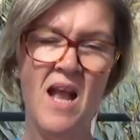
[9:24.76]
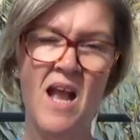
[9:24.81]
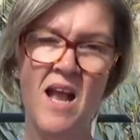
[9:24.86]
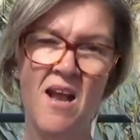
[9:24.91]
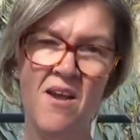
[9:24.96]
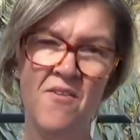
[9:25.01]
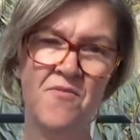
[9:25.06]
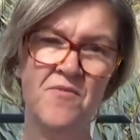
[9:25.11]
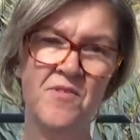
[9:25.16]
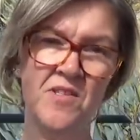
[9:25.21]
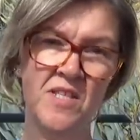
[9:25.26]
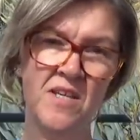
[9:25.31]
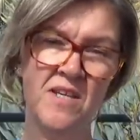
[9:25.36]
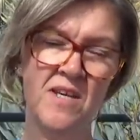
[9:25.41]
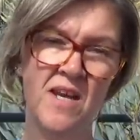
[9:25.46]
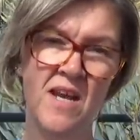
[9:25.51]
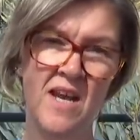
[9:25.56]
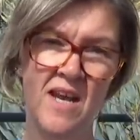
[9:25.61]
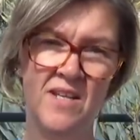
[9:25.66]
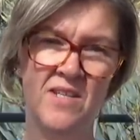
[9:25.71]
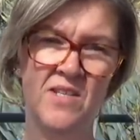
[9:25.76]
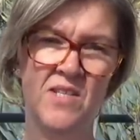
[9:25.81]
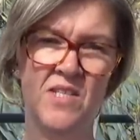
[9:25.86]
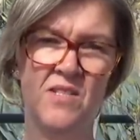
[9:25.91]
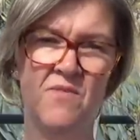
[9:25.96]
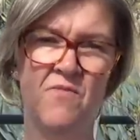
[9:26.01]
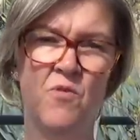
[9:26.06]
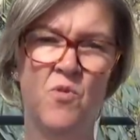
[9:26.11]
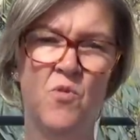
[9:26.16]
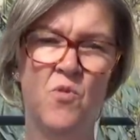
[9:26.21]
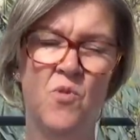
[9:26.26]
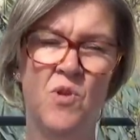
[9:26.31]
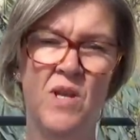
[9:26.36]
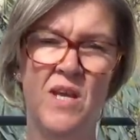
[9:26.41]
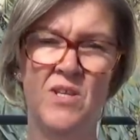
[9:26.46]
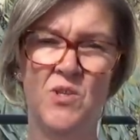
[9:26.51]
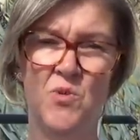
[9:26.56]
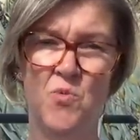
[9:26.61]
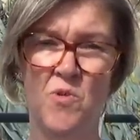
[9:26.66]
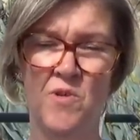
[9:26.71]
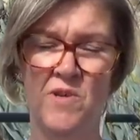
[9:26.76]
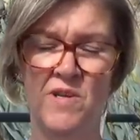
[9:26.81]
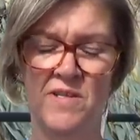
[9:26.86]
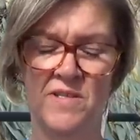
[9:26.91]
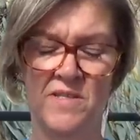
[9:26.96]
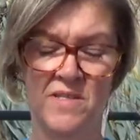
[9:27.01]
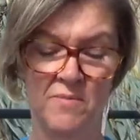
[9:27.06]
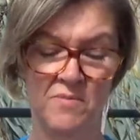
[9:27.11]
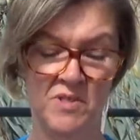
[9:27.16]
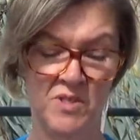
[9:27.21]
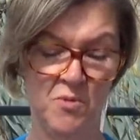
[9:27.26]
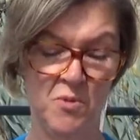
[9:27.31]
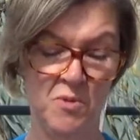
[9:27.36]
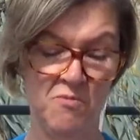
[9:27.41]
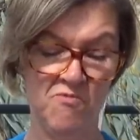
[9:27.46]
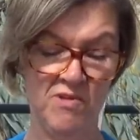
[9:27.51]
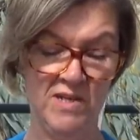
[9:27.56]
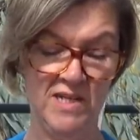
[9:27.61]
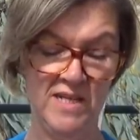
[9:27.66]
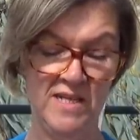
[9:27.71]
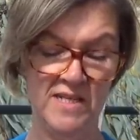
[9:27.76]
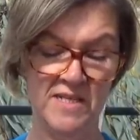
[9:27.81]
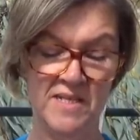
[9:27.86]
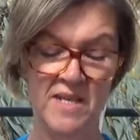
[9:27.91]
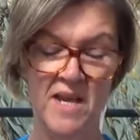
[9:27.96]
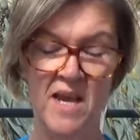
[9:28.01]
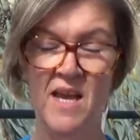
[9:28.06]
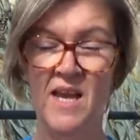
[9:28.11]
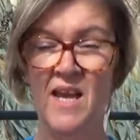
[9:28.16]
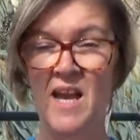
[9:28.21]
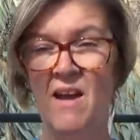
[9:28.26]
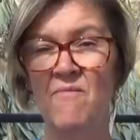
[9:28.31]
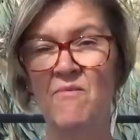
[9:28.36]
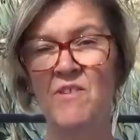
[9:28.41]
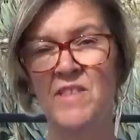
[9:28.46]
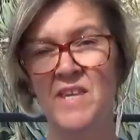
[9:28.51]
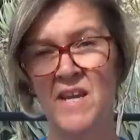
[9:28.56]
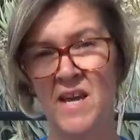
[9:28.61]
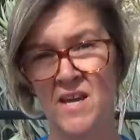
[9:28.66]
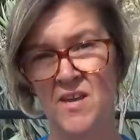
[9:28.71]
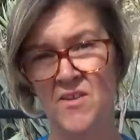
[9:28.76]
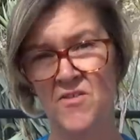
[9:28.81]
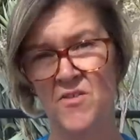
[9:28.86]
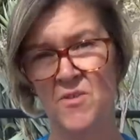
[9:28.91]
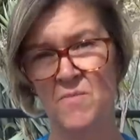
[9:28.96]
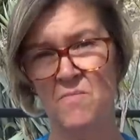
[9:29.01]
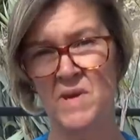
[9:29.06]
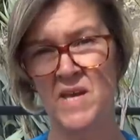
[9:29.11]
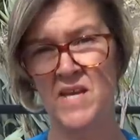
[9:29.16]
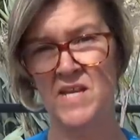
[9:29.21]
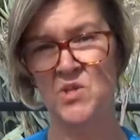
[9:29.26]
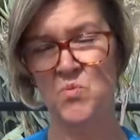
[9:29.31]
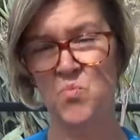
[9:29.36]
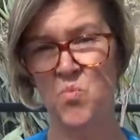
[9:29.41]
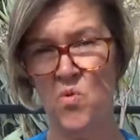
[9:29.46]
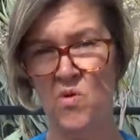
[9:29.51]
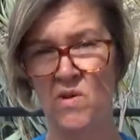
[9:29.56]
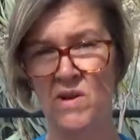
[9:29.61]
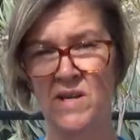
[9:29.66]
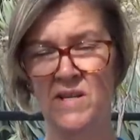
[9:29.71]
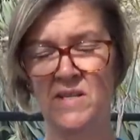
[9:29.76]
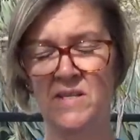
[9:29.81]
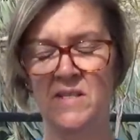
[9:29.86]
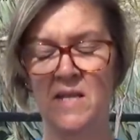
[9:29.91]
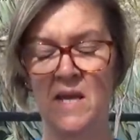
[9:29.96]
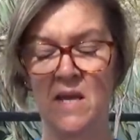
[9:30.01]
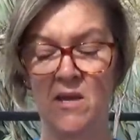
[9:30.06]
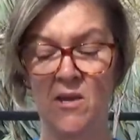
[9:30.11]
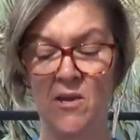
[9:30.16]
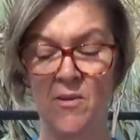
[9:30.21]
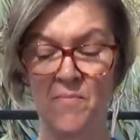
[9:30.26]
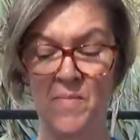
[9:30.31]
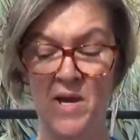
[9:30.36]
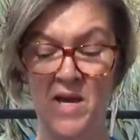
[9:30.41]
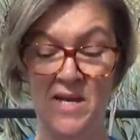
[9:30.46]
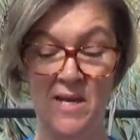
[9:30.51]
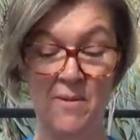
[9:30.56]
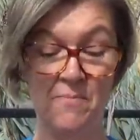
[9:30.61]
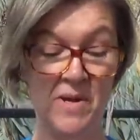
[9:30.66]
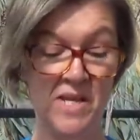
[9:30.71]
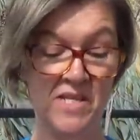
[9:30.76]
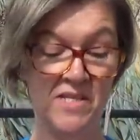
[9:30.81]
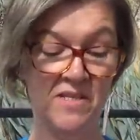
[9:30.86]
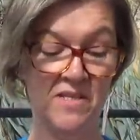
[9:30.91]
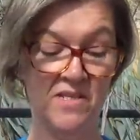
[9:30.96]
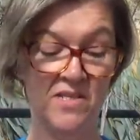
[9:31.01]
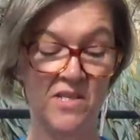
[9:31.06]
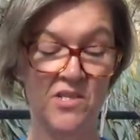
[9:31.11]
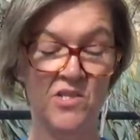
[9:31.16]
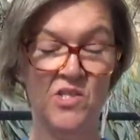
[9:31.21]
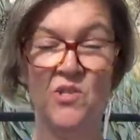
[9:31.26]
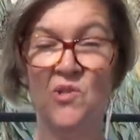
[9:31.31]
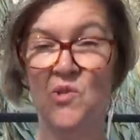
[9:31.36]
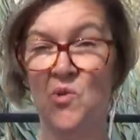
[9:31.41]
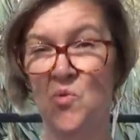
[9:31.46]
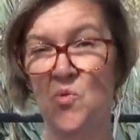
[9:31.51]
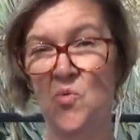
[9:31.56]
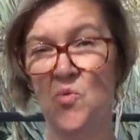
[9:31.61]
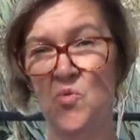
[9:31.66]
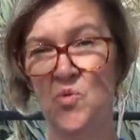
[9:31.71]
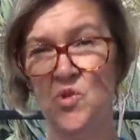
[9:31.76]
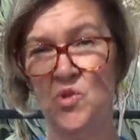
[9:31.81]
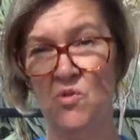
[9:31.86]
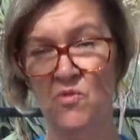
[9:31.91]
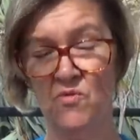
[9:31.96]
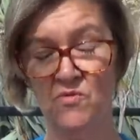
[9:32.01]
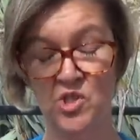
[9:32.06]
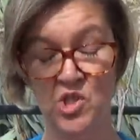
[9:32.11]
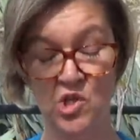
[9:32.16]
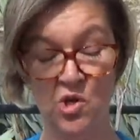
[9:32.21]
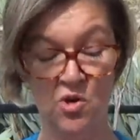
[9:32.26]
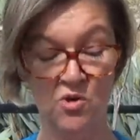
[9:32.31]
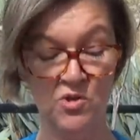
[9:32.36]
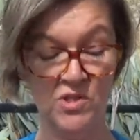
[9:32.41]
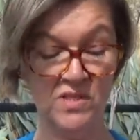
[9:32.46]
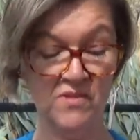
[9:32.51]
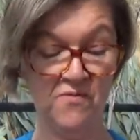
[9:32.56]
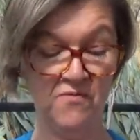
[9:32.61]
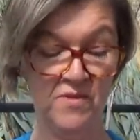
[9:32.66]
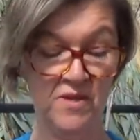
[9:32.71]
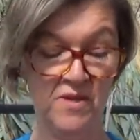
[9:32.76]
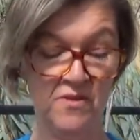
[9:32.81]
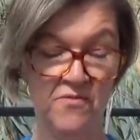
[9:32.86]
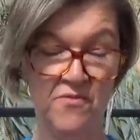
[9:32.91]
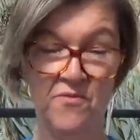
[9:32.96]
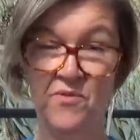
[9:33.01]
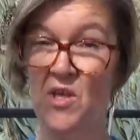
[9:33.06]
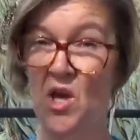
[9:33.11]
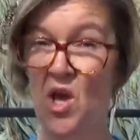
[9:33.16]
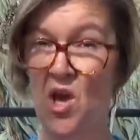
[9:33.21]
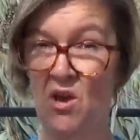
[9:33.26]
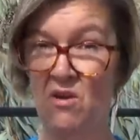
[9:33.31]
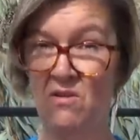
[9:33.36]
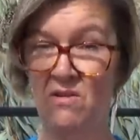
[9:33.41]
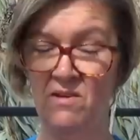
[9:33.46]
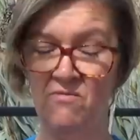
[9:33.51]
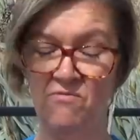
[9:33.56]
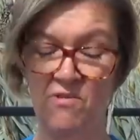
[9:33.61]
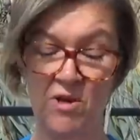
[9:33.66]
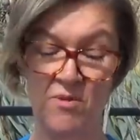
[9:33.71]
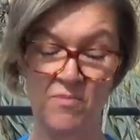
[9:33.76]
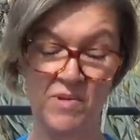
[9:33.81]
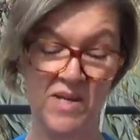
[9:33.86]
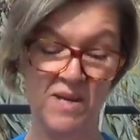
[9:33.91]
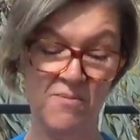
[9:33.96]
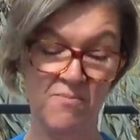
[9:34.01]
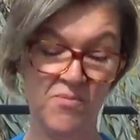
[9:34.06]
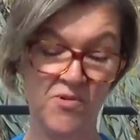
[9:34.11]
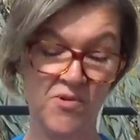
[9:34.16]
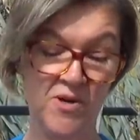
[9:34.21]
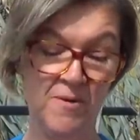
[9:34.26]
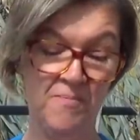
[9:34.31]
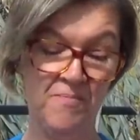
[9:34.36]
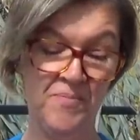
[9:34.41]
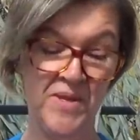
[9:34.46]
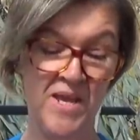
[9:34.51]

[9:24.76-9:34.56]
After Anne's fall and Wyatt's subsequent release, Henry VIII made Wyatt an ambassador to the court of Charles V, the Holy Roman Emperor.